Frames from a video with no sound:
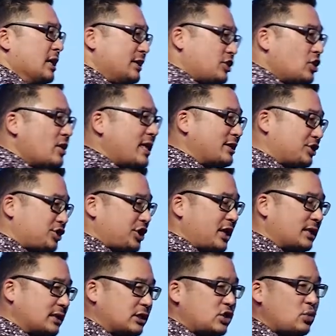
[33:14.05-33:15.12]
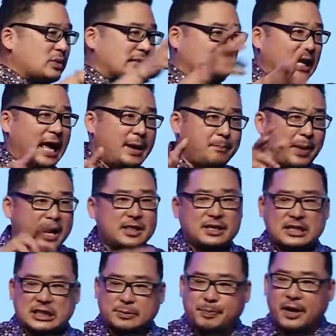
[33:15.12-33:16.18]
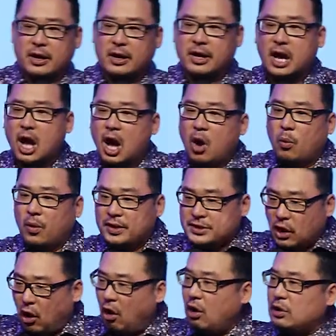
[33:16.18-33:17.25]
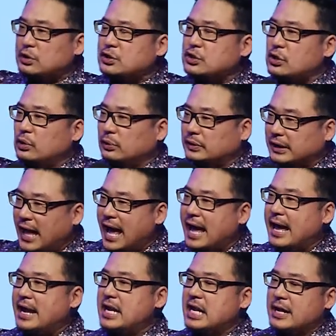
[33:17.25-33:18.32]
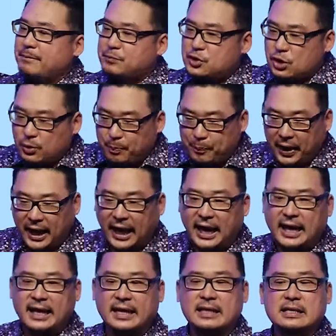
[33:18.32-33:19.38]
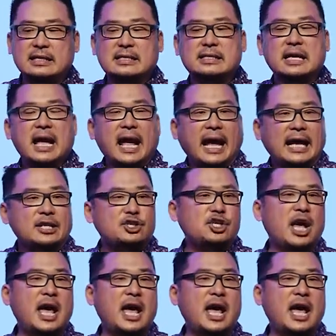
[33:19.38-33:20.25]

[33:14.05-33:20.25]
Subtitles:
Did you know that Jesus, who was led by the Spirit, was also led to pains and